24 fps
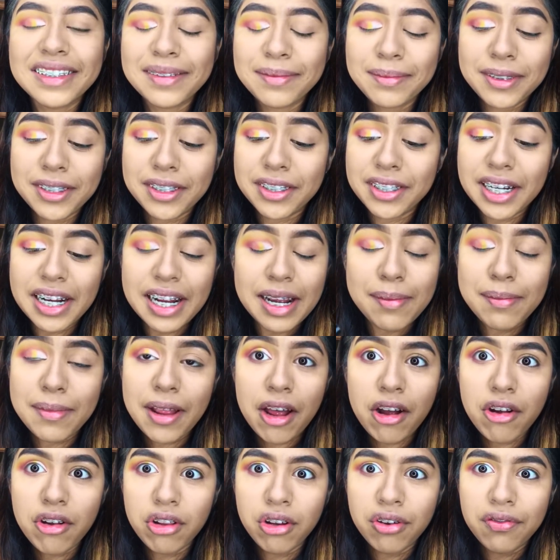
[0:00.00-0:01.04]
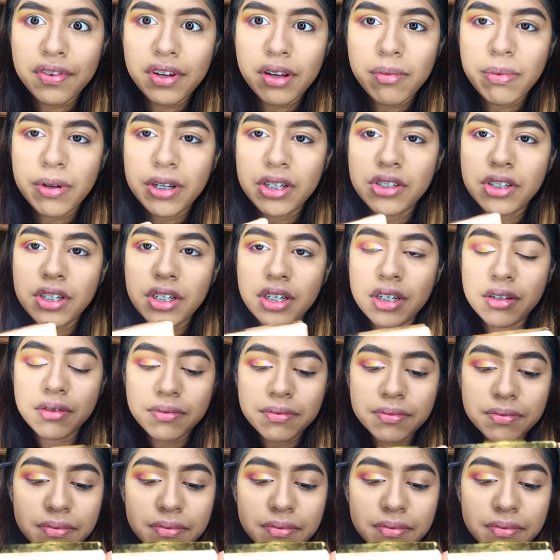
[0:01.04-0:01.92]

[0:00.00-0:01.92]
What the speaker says: I'm sorry, I'm not all over the place right now.